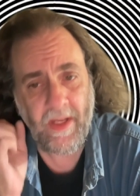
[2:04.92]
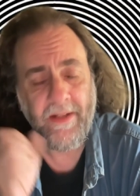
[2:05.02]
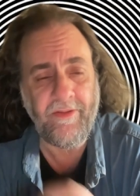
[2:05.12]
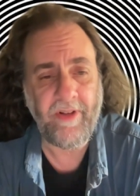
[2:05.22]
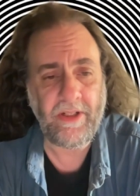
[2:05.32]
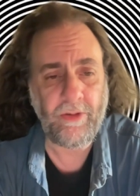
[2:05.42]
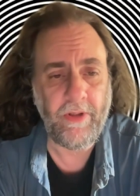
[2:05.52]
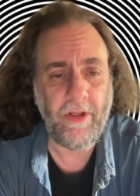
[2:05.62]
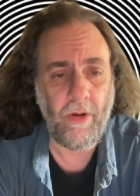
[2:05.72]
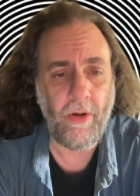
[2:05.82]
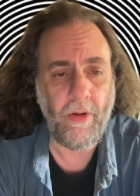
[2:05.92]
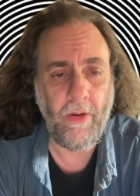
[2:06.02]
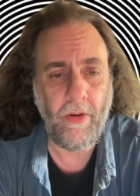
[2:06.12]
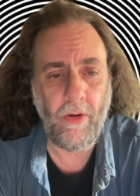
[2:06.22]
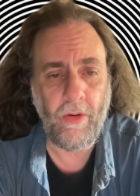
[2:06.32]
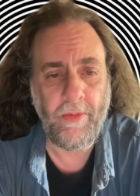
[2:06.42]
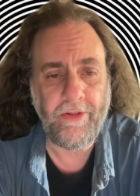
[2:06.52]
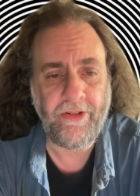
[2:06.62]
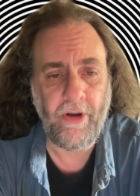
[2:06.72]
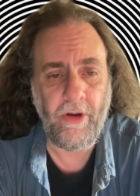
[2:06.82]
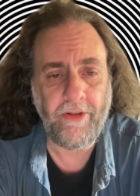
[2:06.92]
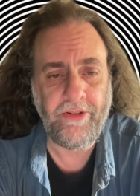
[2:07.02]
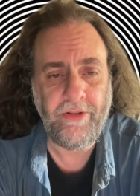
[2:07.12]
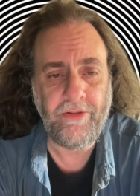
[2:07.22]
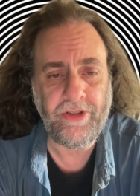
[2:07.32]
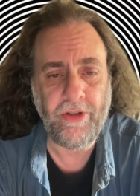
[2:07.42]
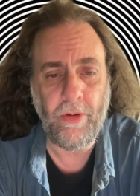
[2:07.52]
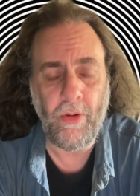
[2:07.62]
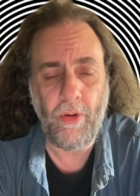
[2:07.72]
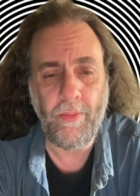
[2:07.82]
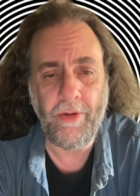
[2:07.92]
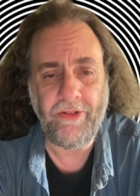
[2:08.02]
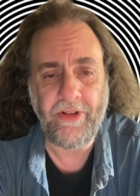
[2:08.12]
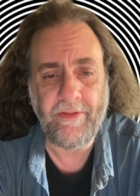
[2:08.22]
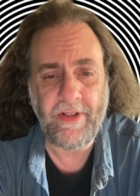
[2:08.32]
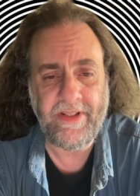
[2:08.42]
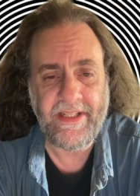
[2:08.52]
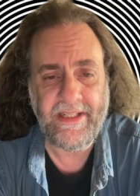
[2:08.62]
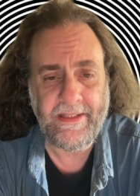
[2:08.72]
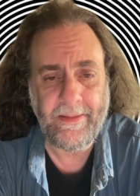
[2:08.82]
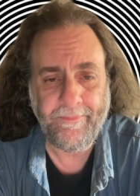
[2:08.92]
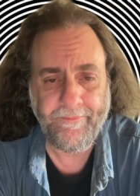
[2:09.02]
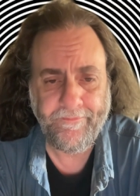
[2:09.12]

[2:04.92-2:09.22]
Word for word: in fact, we almost all do so almost every day.